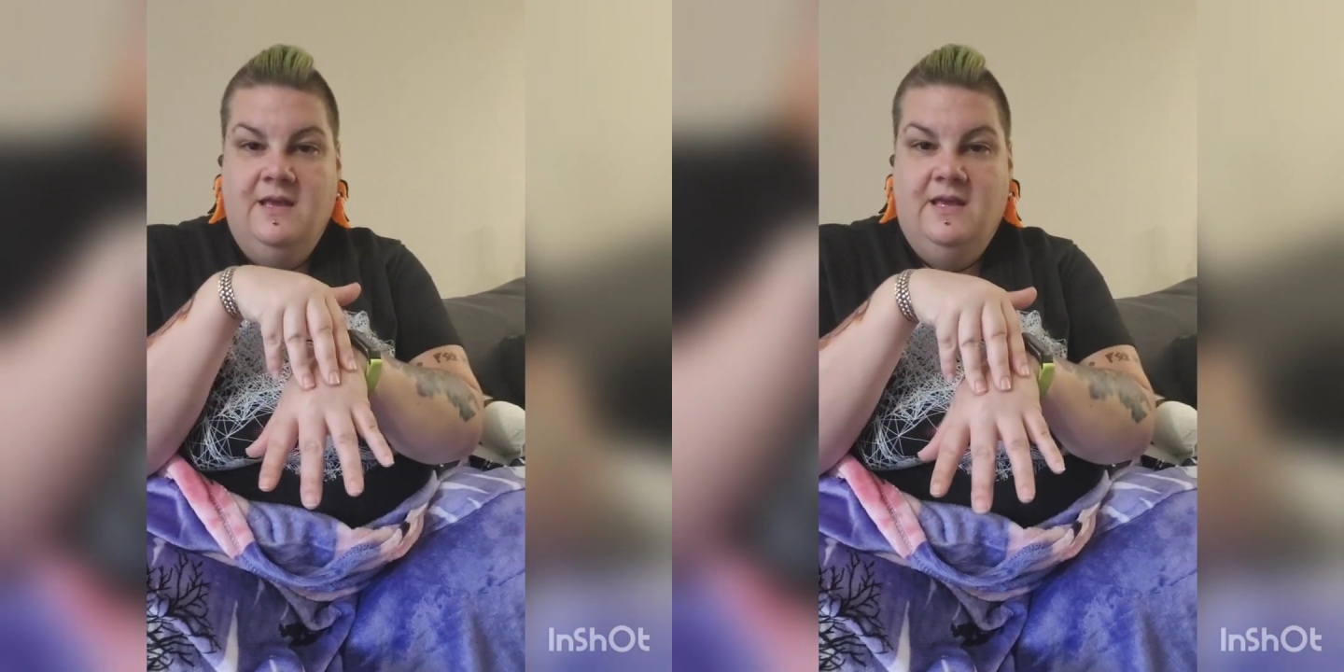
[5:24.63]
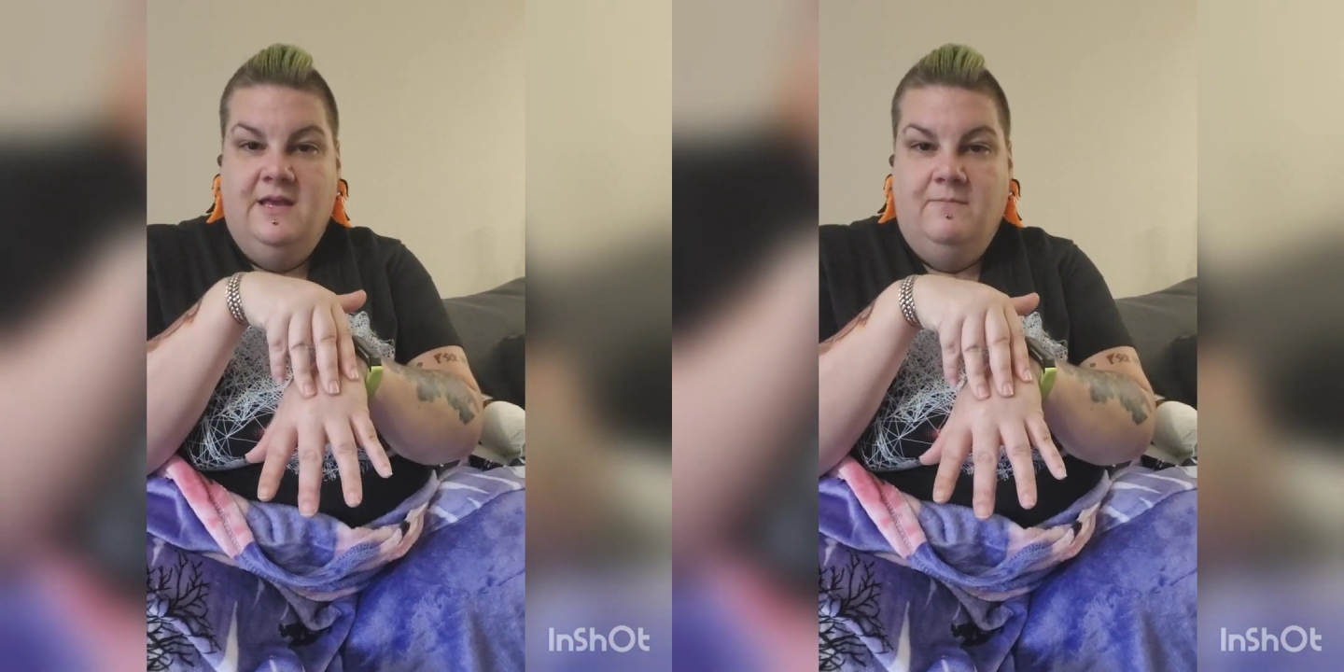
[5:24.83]

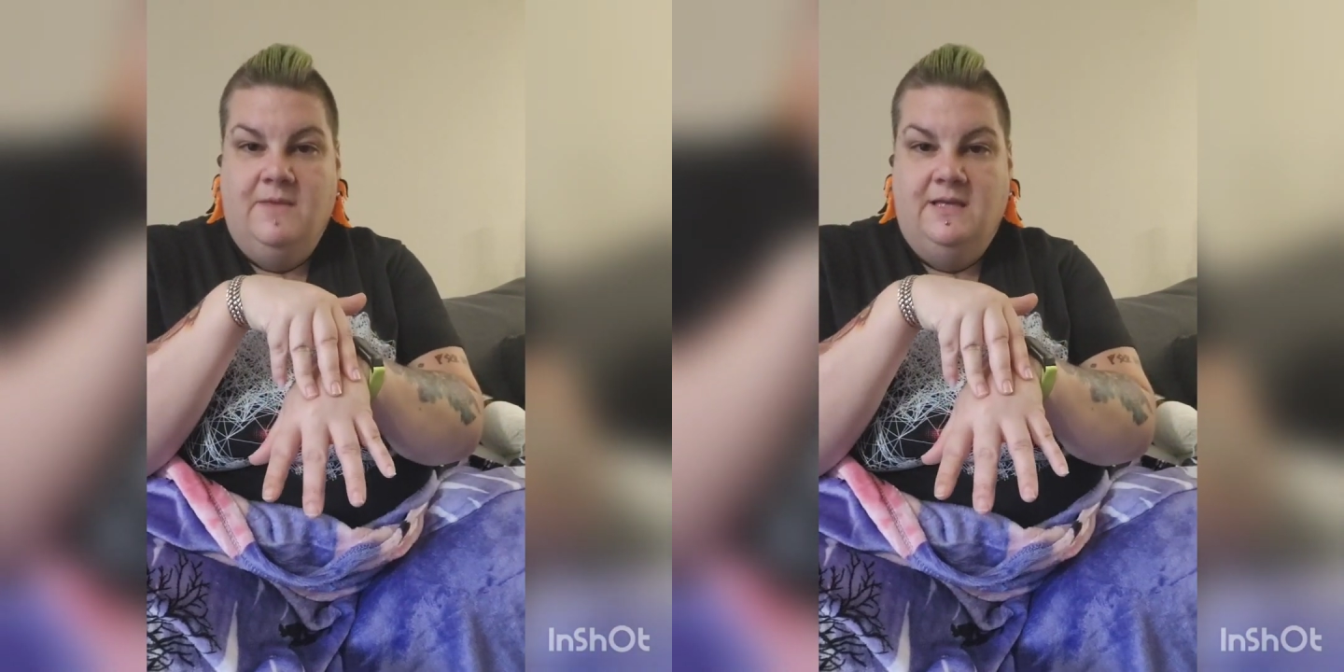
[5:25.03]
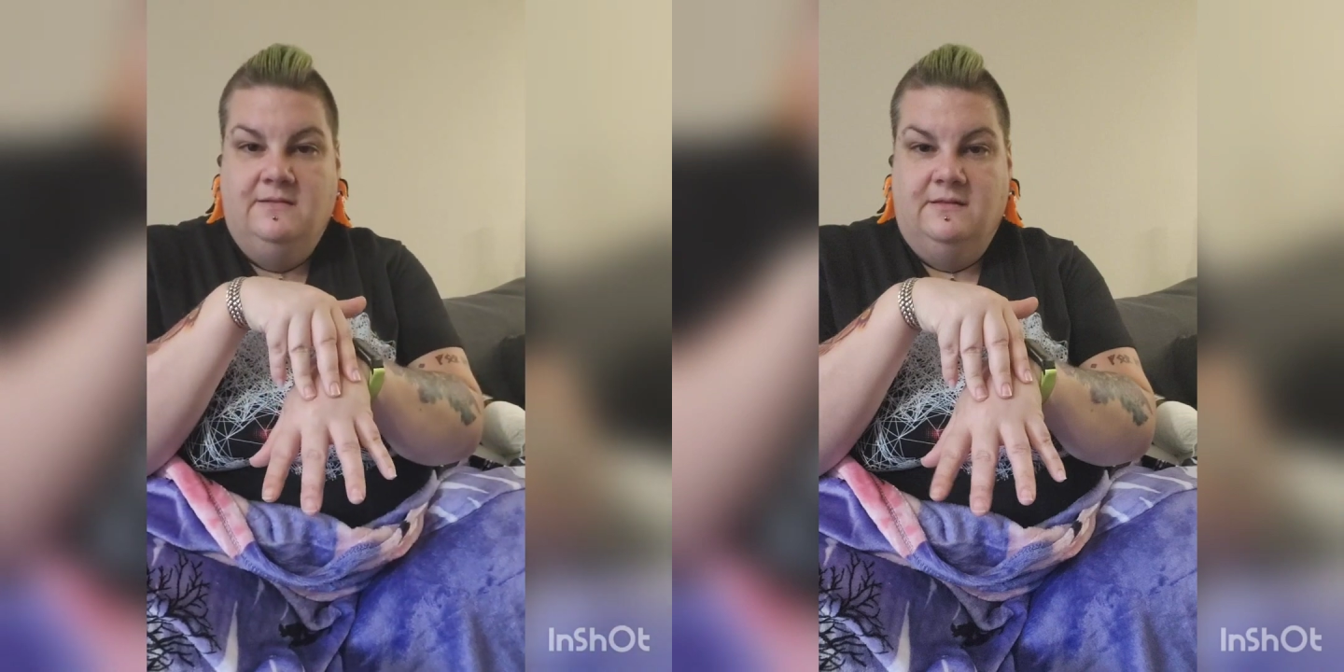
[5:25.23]
it
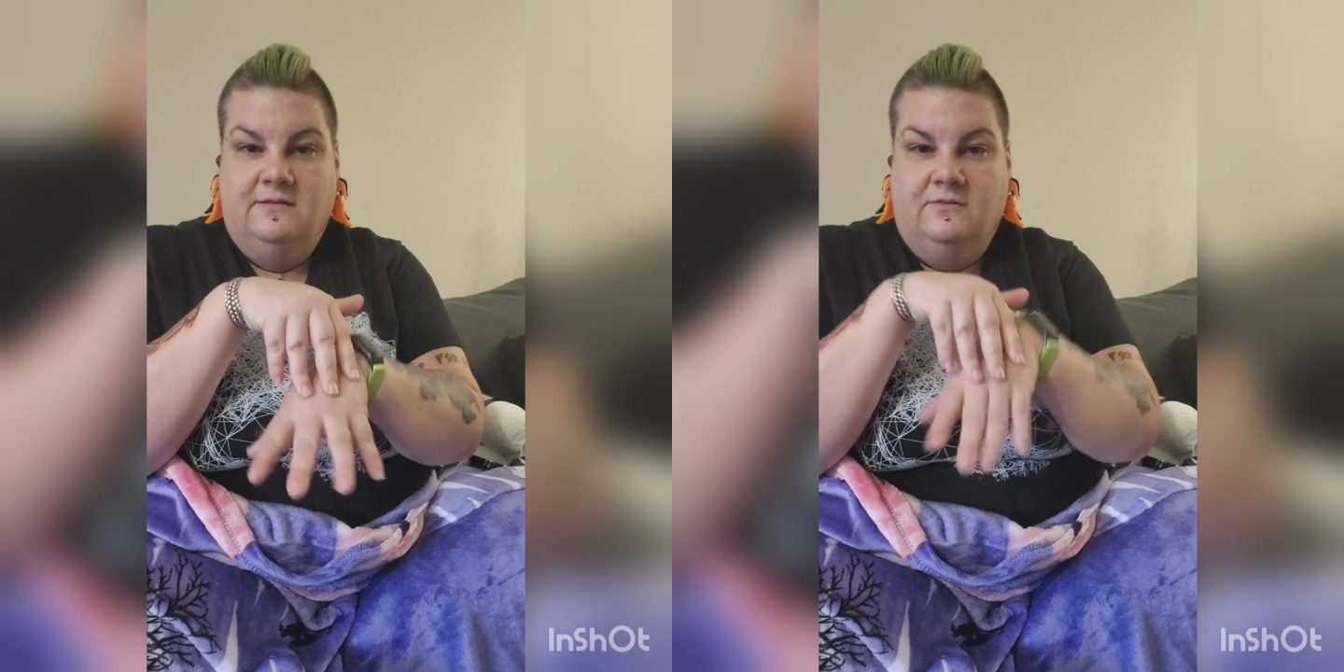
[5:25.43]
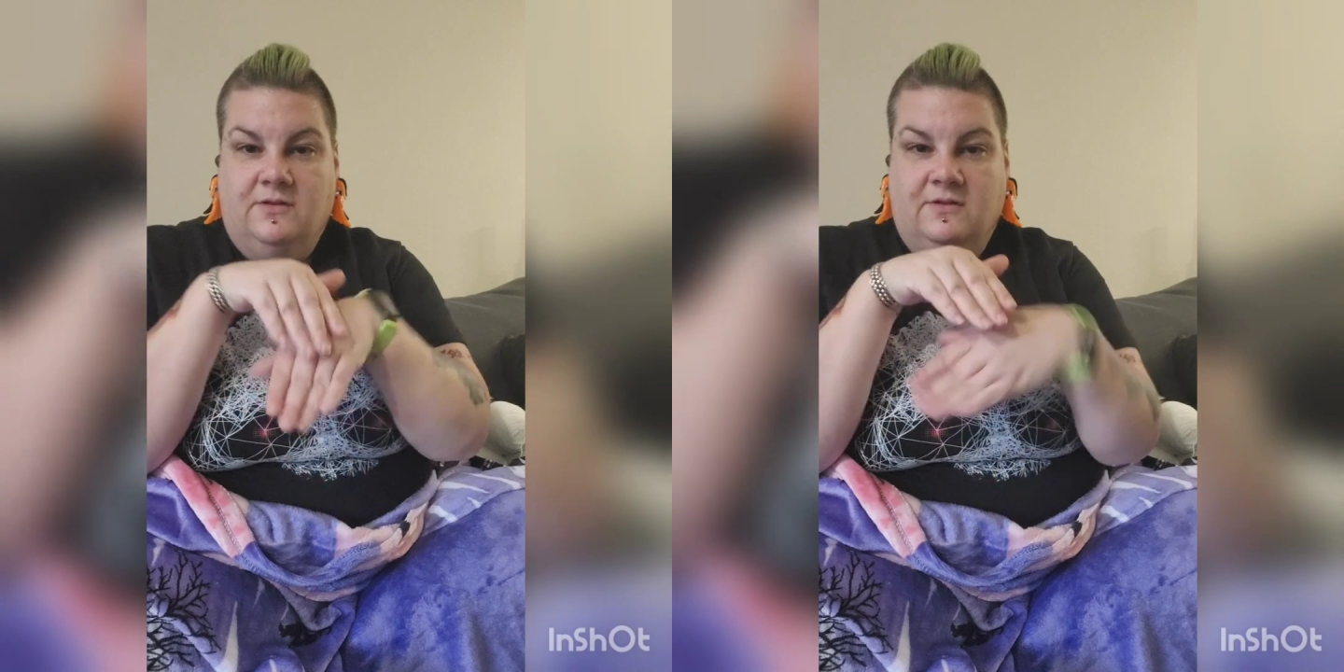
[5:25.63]
makes it
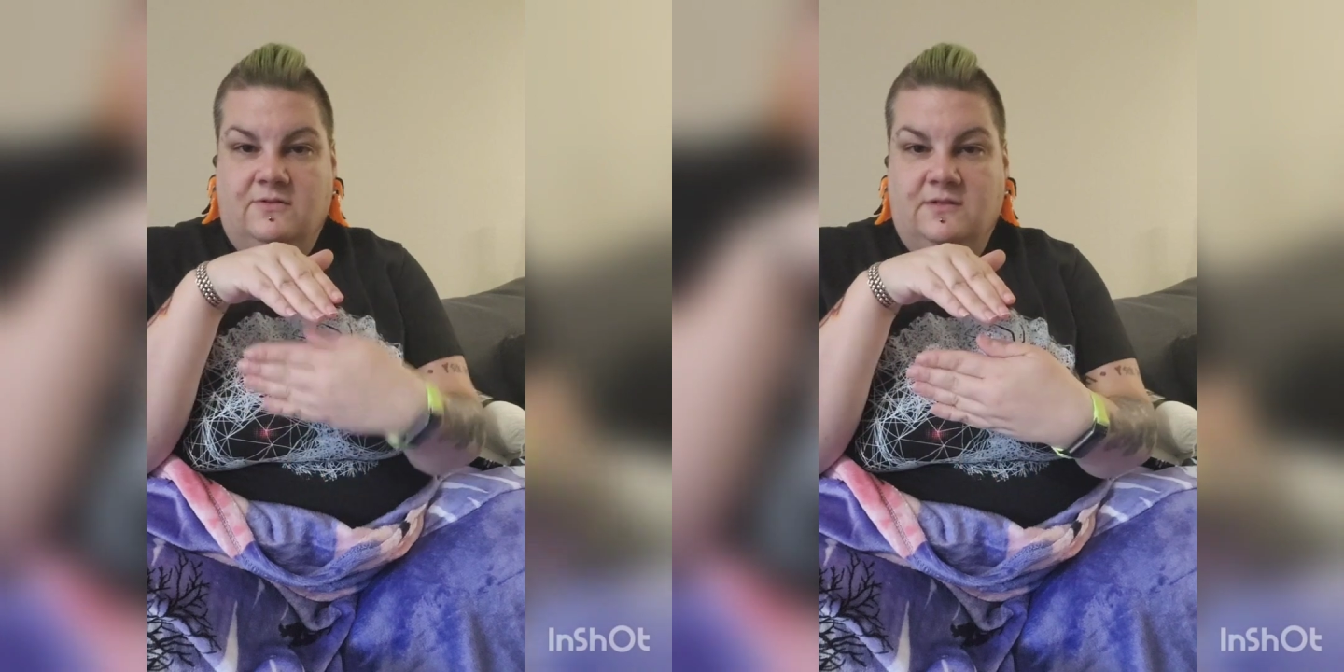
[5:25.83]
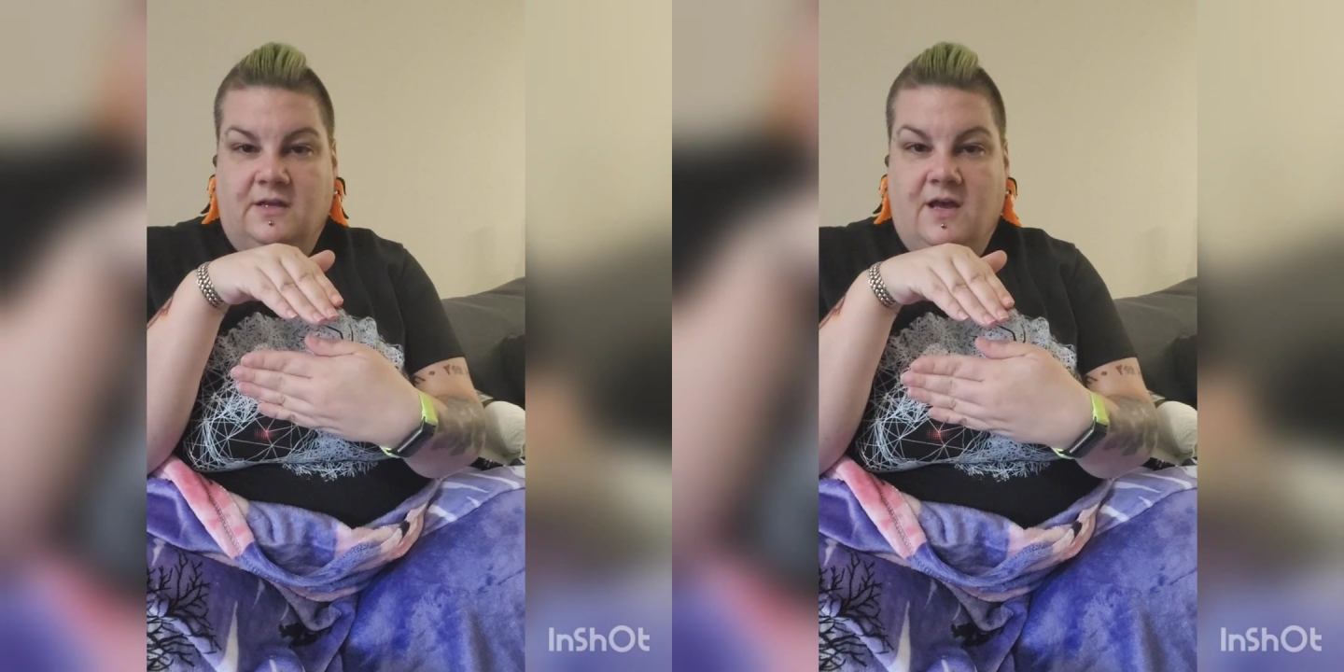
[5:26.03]
so that there's the